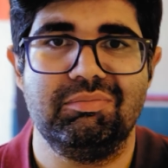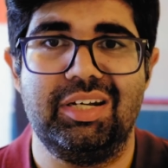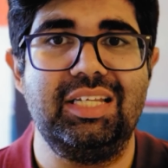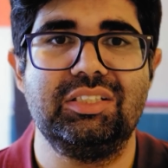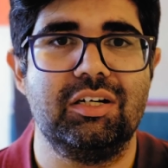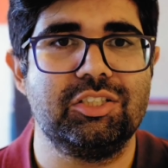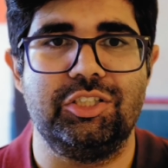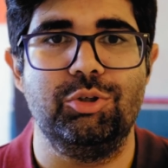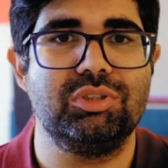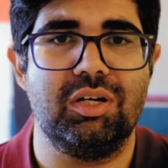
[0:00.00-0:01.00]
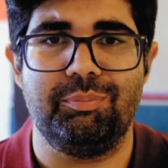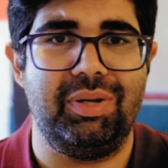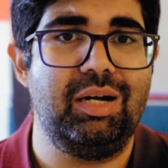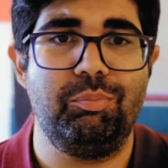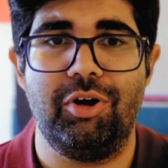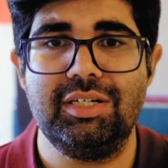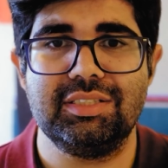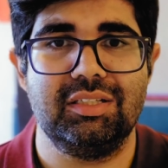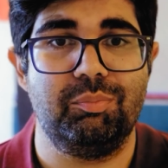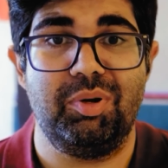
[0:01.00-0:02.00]
researched user pain
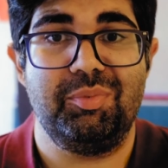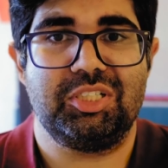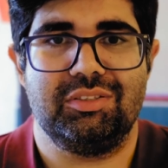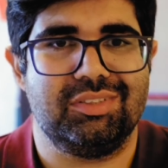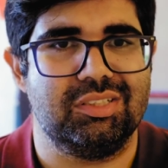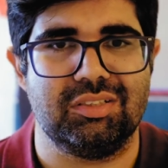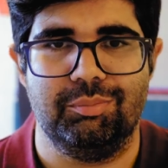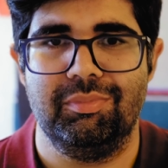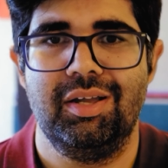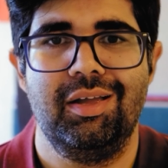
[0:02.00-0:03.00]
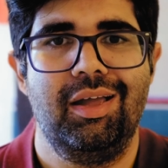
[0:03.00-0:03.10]
points in the permission system